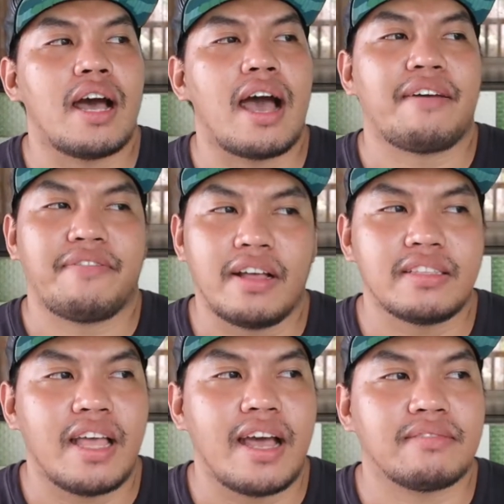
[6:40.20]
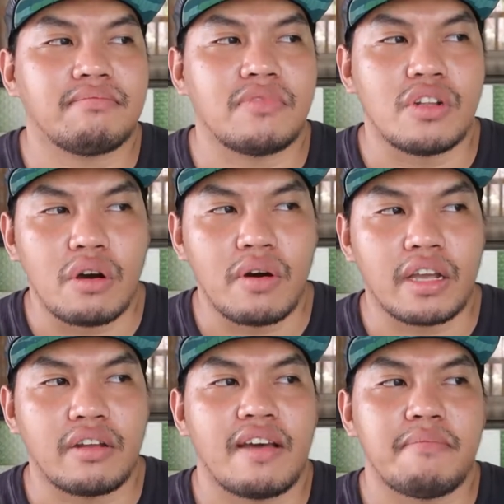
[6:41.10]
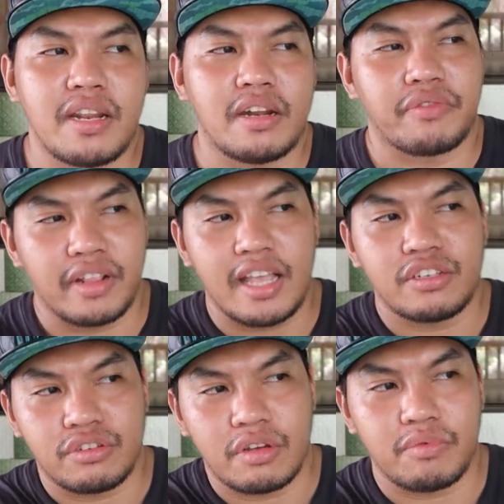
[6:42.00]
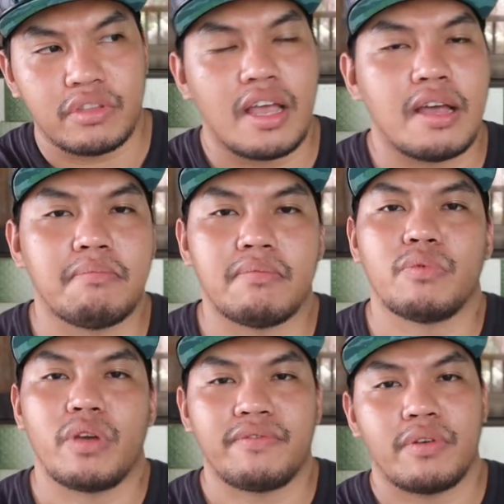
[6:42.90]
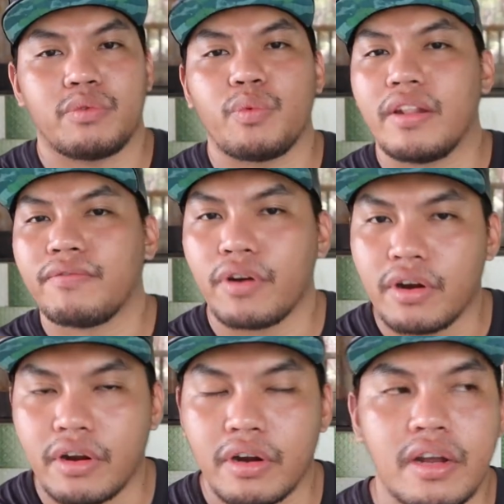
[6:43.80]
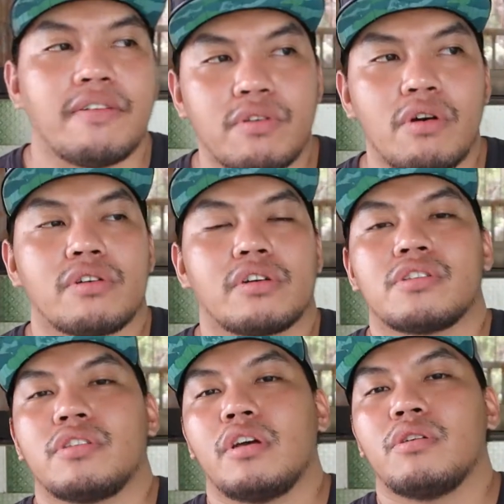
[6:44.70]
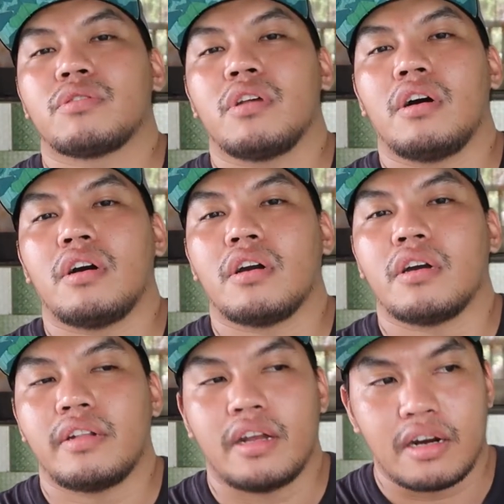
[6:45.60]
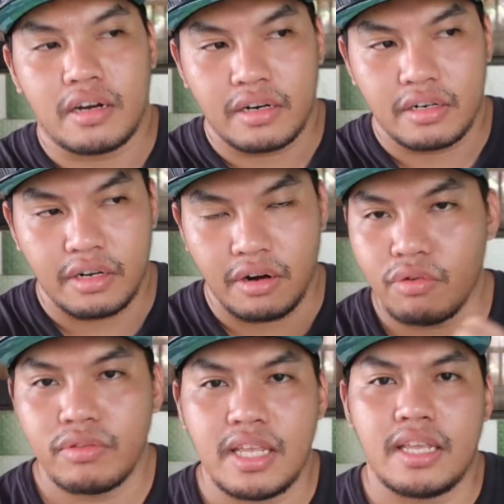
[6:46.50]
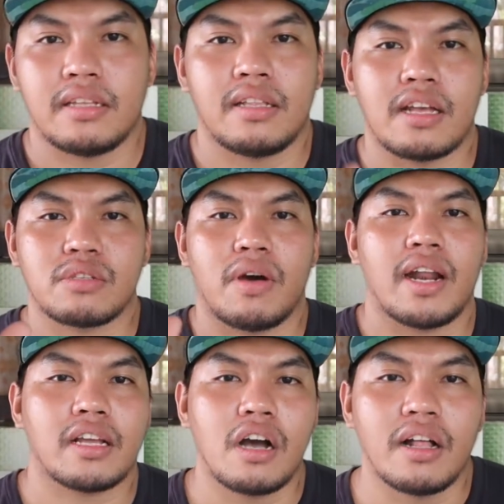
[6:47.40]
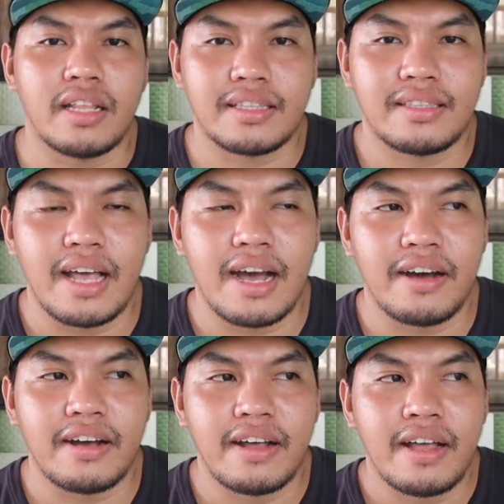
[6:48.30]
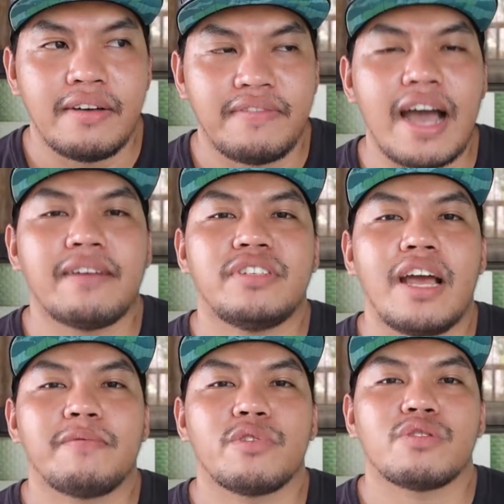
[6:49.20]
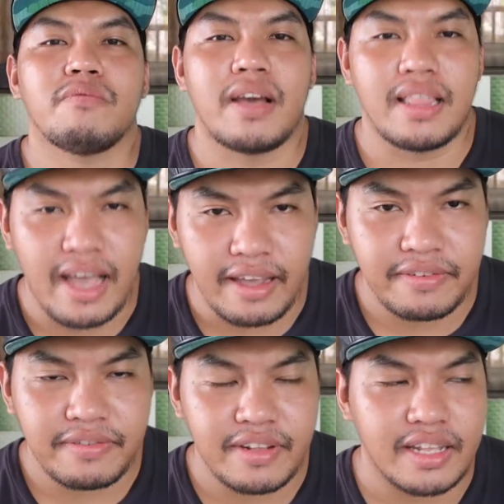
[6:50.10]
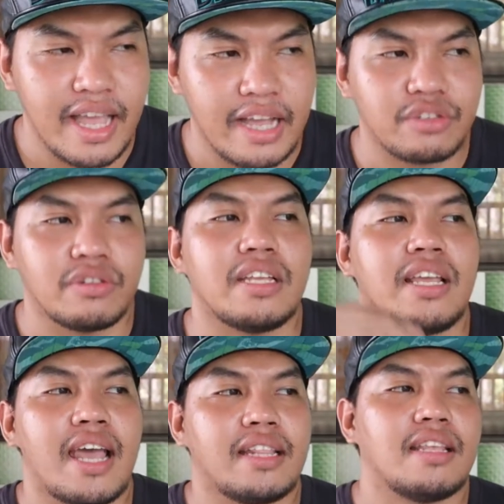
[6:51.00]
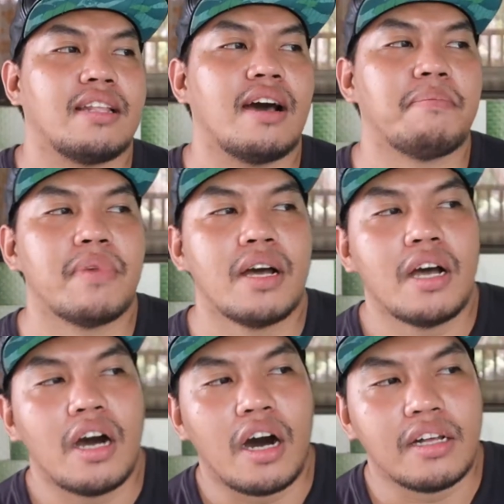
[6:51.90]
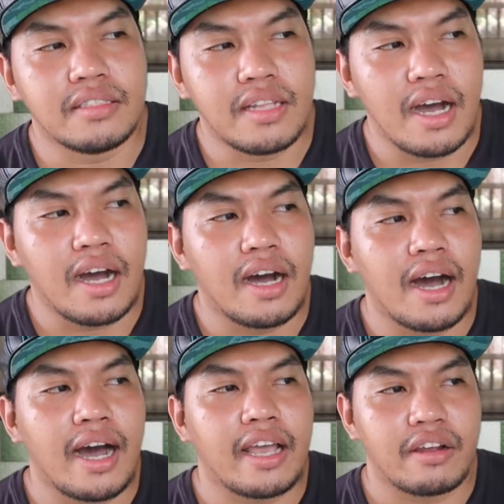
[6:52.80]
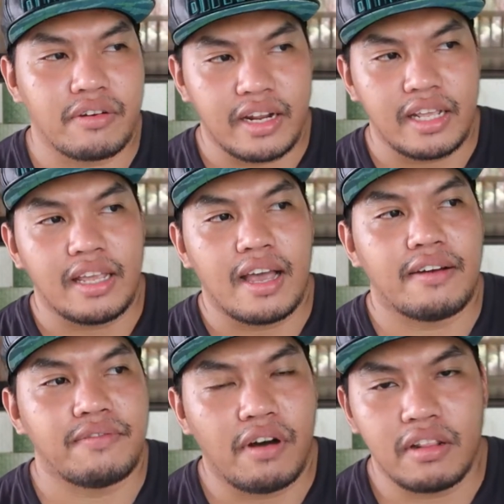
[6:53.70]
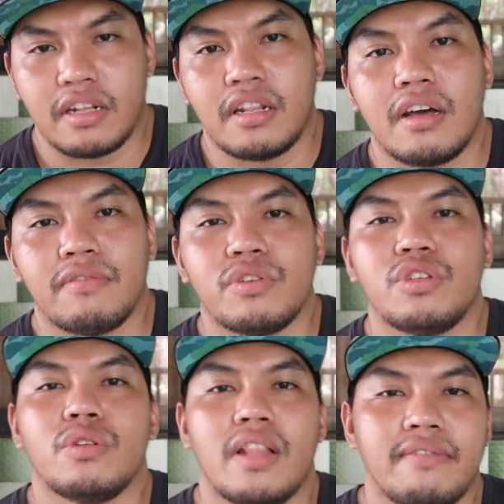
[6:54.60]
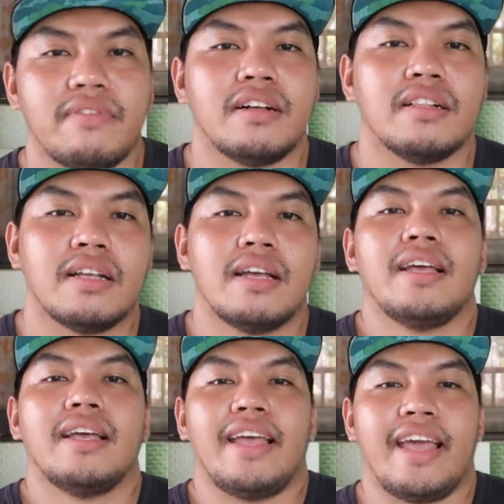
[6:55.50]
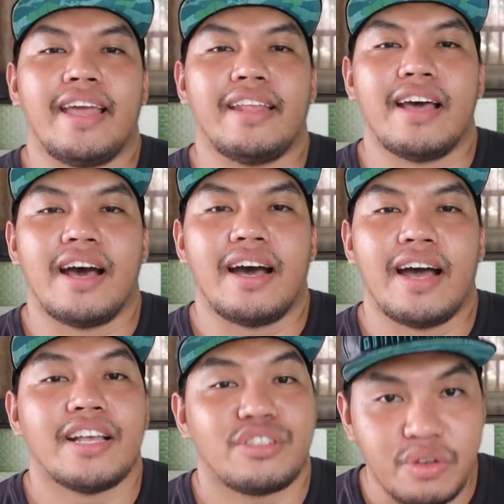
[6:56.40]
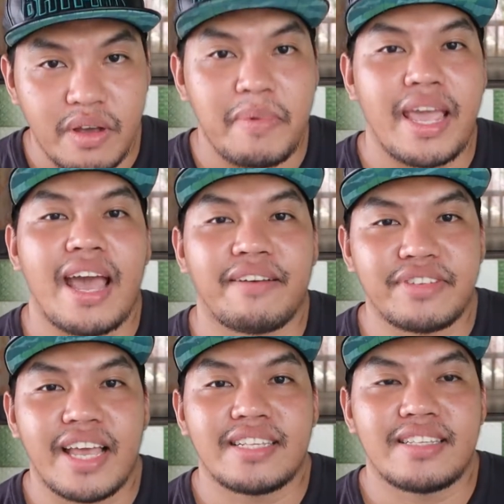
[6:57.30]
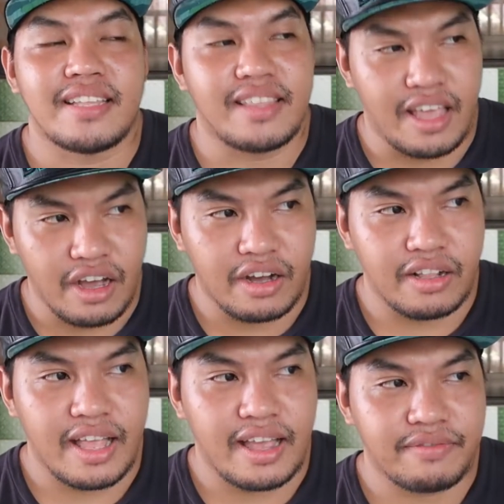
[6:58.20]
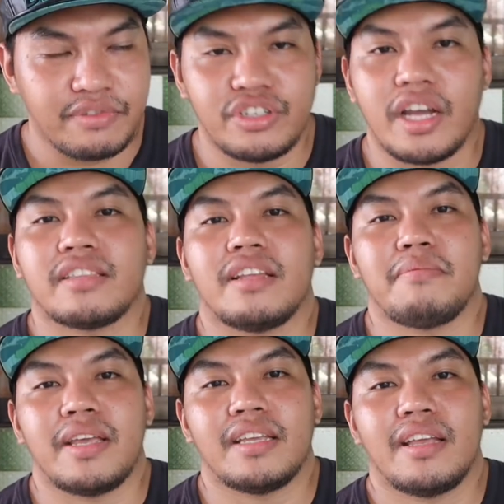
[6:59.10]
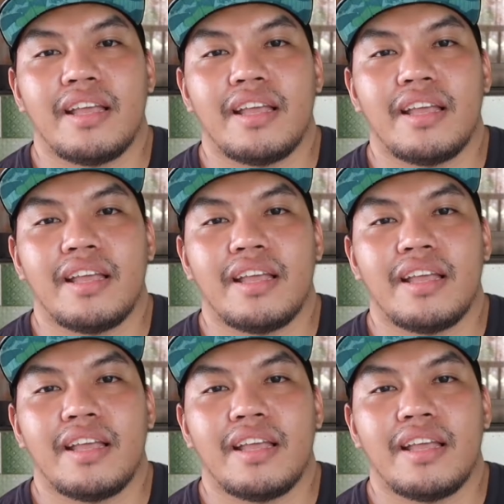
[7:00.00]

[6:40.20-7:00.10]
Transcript: I felt that, you know, I could have been in a relationship with them if it went further. And of course, those are, there are, the only, as what I call it, the five chapters of my life that actually ended up on the I already have fallen in love with you level and uh, as you may have guessed it, they all have rejected me